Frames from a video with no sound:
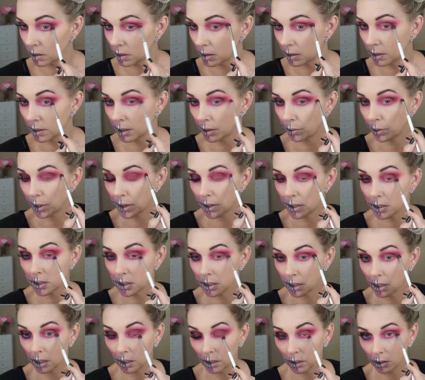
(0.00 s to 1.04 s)
Now with this
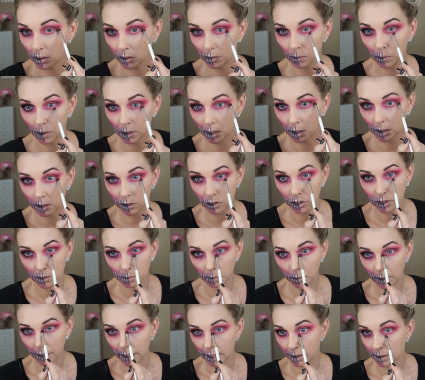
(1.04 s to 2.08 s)
color, we're going to just
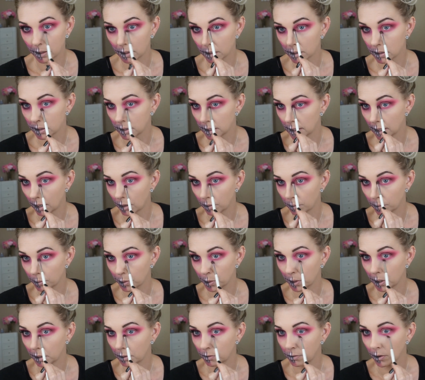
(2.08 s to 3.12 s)
blend this down
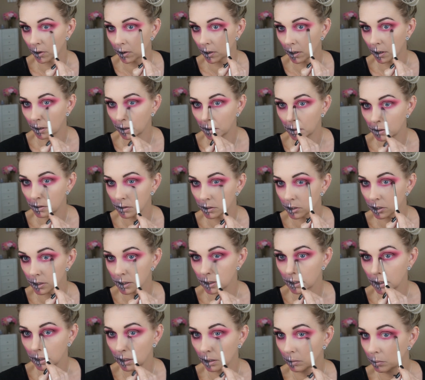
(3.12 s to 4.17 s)
pretty far. Just
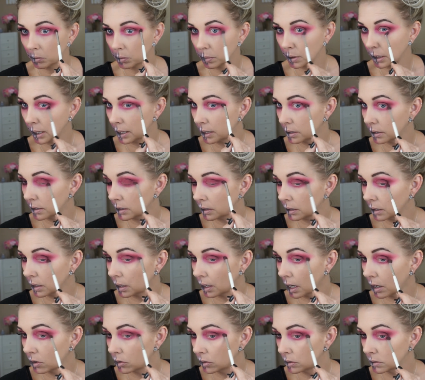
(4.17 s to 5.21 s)
keep blending it
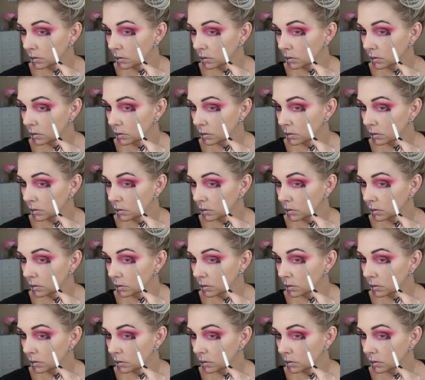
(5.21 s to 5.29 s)
out.